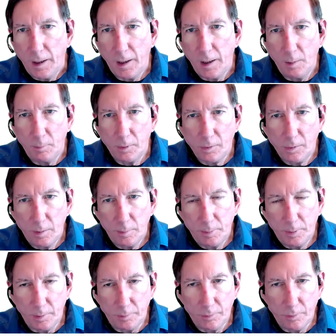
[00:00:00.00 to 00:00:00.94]
And we're going to
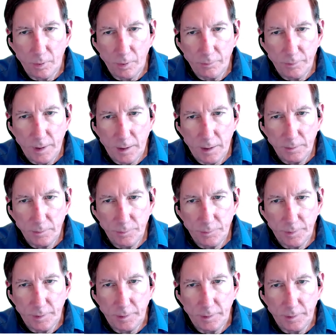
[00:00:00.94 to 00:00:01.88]
put 4
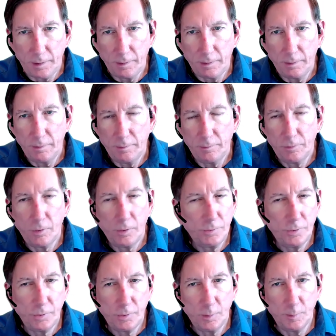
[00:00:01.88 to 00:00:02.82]
values in there, 4
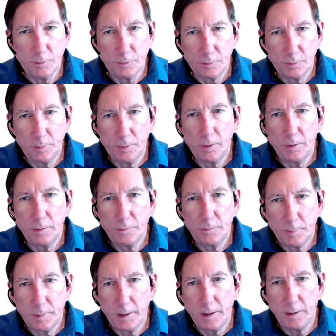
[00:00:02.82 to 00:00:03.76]
terms:
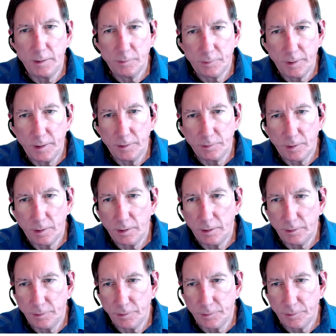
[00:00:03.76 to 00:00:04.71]
reports, plans, financial,
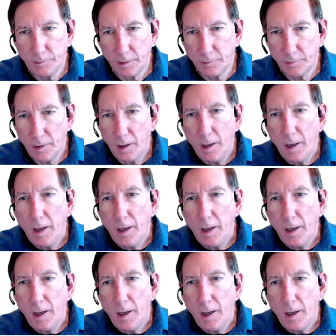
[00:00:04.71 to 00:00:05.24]
and logistics.